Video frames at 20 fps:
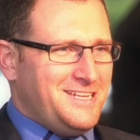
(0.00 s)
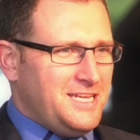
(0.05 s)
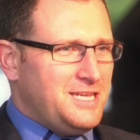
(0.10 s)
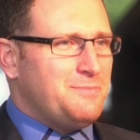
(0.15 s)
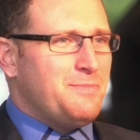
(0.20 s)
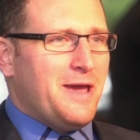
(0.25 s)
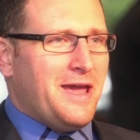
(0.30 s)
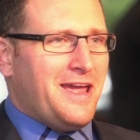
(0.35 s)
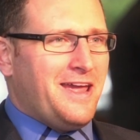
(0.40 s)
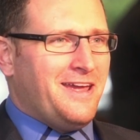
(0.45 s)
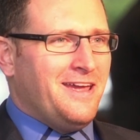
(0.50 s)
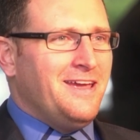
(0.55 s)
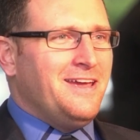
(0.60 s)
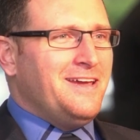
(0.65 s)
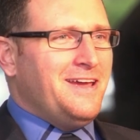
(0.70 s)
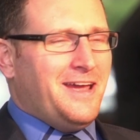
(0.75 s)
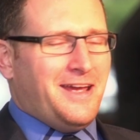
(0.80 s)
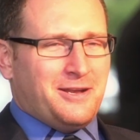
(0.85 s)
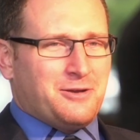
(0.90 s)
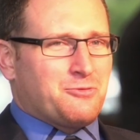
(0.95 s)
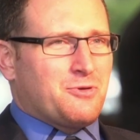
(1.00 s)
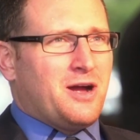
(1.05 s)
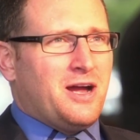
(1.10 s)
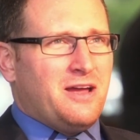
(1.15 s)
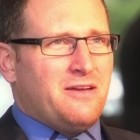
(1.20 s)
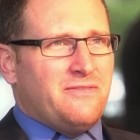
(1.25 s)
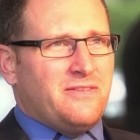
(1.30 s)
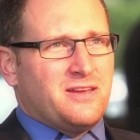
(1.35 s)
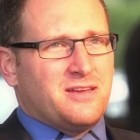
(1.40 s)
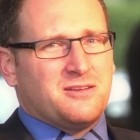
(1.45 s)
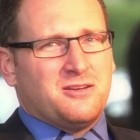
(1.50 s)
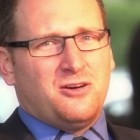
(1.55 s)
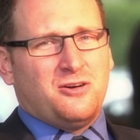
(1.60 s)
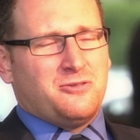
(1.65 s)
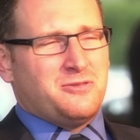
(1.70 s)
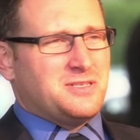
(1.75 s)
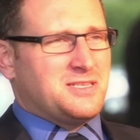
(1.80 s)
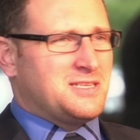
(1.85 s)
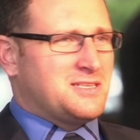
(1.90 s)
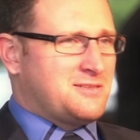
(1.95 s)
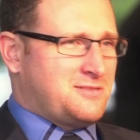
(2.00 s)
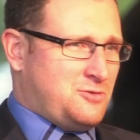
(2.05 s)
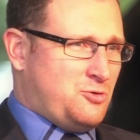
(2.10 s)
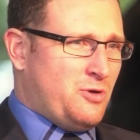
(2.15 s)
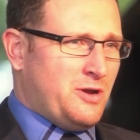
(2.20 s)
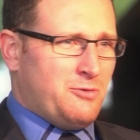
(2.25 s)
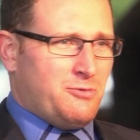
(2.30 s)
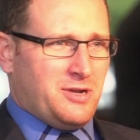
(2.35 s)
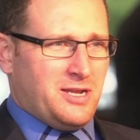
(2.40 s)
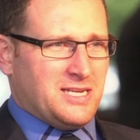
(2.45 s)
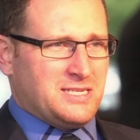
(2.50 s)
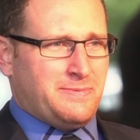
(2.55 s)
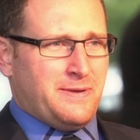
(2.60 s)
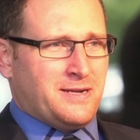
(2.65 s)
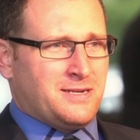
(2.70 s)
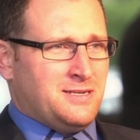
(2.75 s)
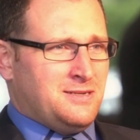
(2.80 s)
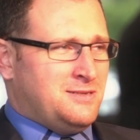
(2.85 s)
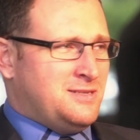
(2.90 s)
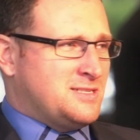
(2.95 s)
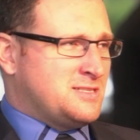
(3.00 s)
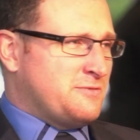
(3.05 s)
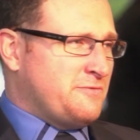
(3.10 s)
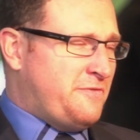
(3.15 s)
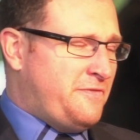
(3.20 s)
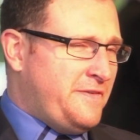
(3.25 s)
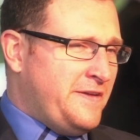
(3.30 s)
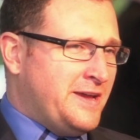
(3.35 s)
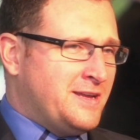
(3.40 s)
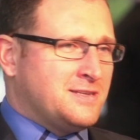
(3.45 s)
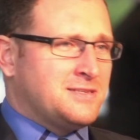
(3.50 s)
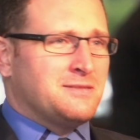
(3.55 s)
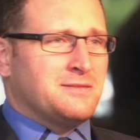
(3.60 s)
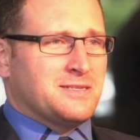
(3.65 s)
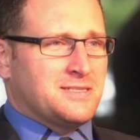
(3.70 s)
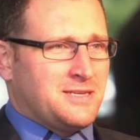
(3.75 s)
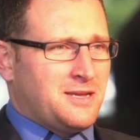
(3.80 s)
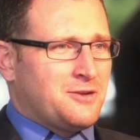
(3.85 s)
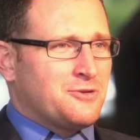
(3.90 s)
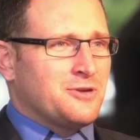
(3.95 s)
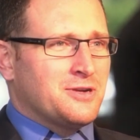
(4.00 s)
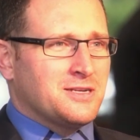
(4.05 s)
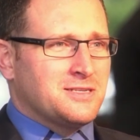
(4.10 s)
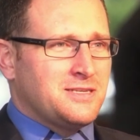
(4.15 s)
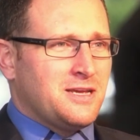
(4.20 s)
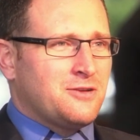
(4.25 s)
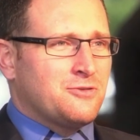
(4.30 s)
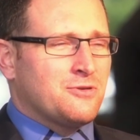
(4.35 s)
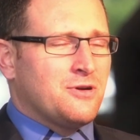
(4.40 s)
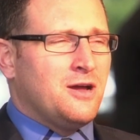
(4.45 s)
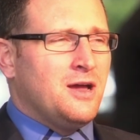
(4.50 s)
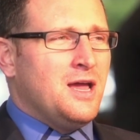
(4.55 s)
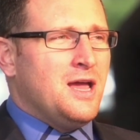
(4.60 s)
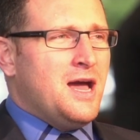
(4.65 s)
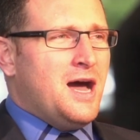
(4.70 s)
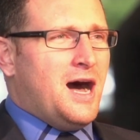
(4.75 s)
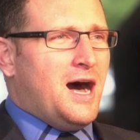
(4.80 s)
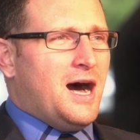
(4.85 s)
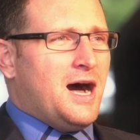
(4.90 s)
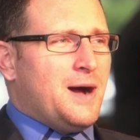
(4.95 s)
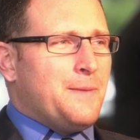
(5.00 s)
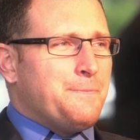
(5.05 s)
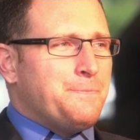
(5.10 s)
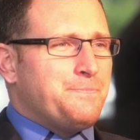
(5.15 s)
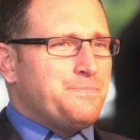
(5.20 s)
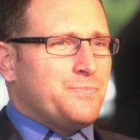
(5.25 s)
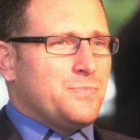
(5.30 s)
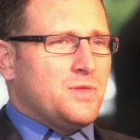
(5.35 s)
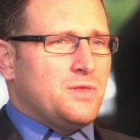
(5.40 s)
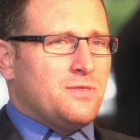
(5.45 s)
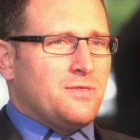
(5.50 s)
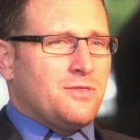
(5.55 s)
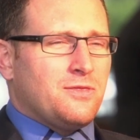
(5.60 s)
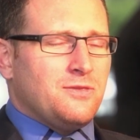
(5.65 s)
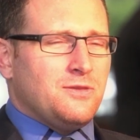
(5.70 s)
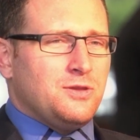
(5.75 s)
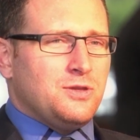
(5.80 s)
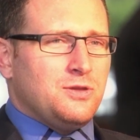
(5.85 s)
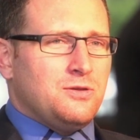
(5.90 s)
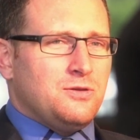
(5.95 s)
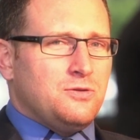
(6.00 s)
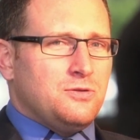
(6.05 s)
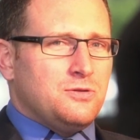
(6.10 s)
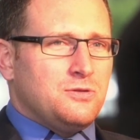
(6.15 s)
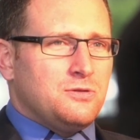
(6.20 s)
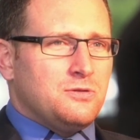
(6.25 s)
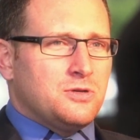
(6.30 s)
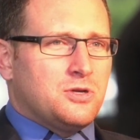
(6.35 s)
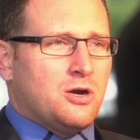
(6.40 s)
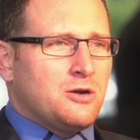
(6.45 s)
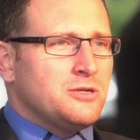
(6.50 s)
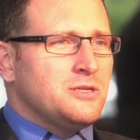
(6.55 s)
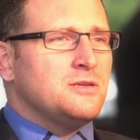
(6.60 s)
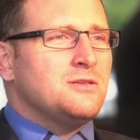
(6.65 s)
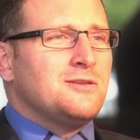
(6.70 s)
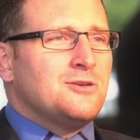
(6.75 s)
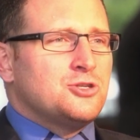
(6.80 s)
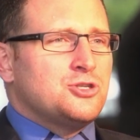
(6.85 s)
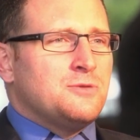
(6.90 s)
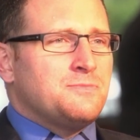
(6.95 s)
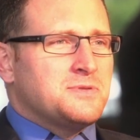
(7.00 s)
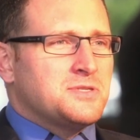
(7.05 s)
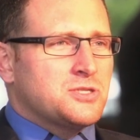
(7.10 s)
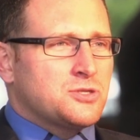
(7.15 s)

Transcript: eBay and arriving and, oh, this isn't quite what I expected, it doesn't fit, et cetera, et cetera. Car dealerships